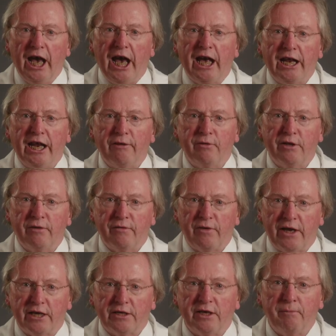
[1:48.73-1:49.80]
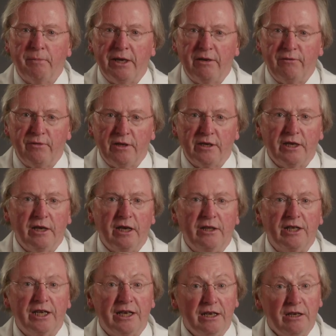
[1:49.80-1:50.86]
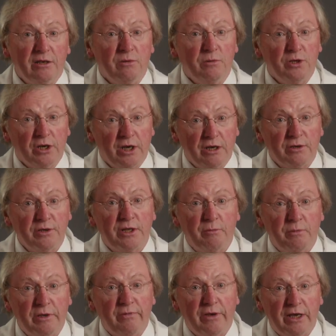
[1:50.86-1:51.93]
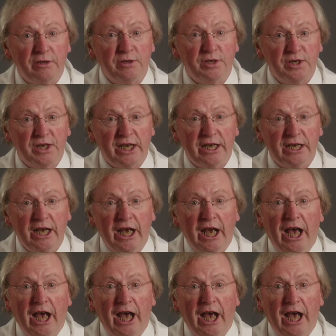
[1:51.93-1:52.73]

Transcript: and have the effect and benefit in the clinical trials that we have had to date.